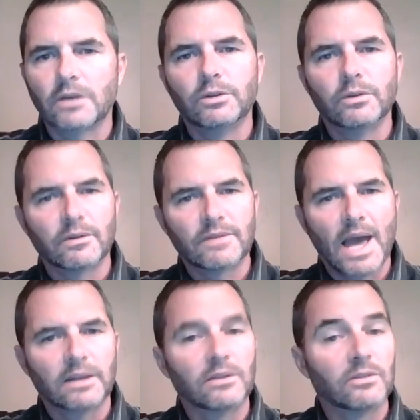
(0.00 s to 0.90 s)
you
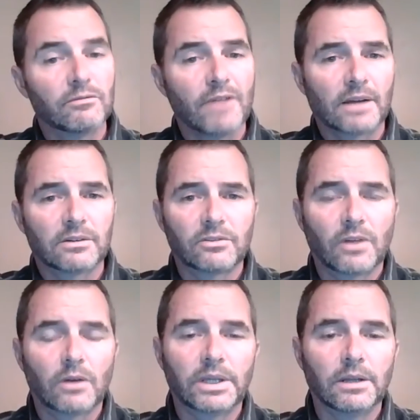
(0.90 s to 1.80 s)
that is in fact a
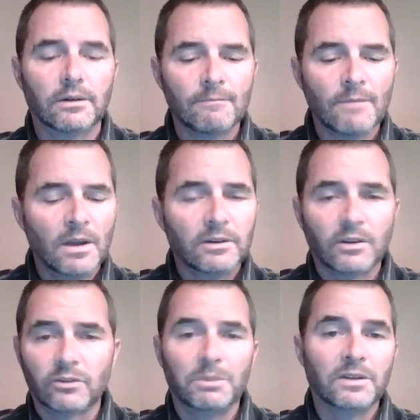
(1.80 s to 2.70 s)
subtle hint.
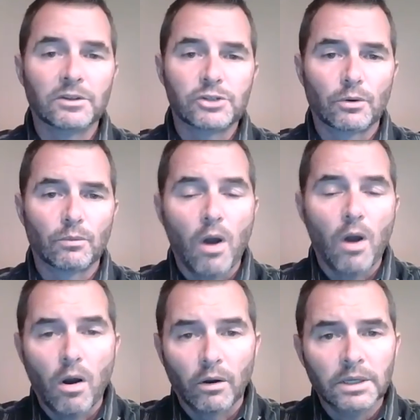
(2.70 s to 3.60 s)
Doesn't mean that you're
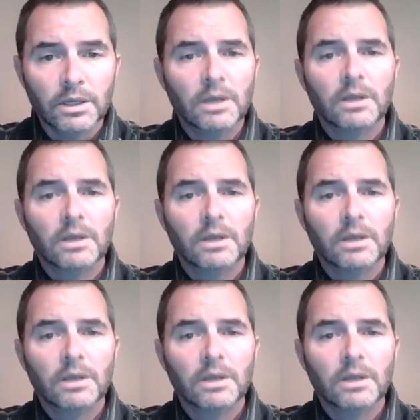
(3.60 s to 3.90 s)
wrong.